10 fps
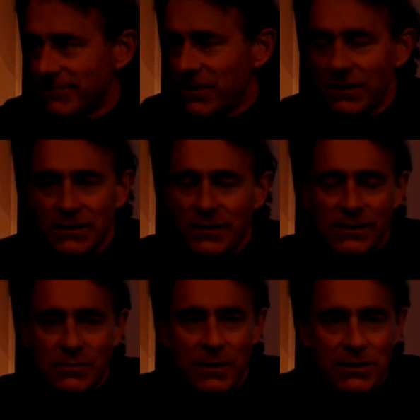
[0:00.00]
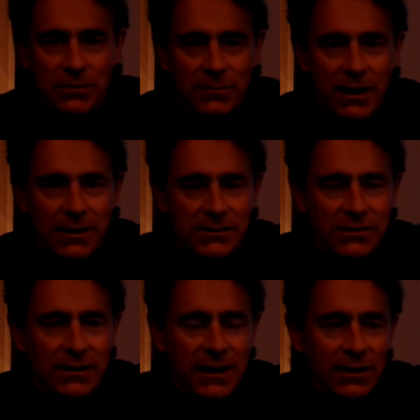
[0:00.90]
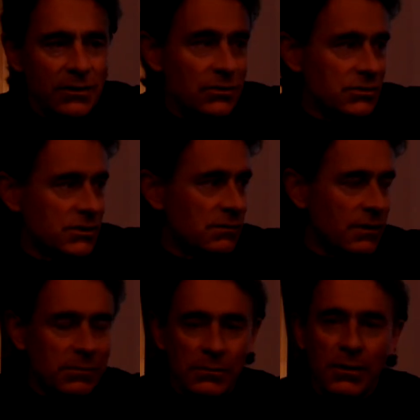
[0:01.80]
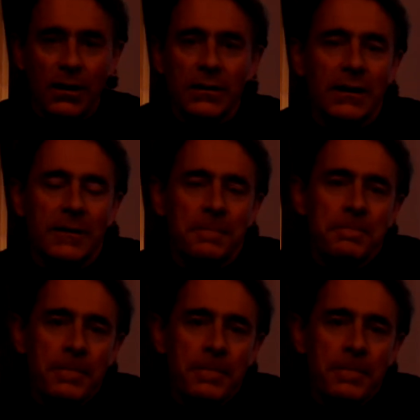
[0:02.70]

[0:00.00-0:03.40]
Very advanced mathematics and calendars and a rubber ball game.